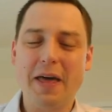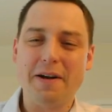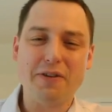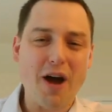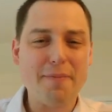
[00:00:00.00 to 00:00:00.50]

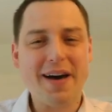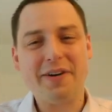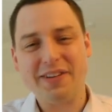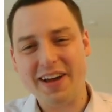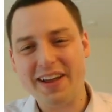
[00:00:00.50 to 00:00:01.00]
drop out
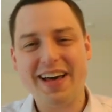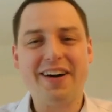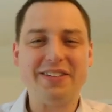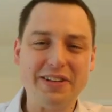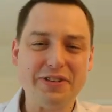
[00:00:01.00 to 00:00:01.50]
and cut out
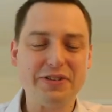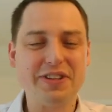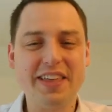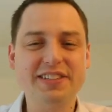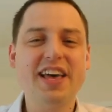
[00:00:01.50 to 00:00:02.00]
and all these sorts of
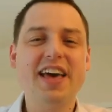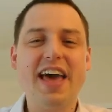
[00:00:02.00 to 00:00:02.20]
things,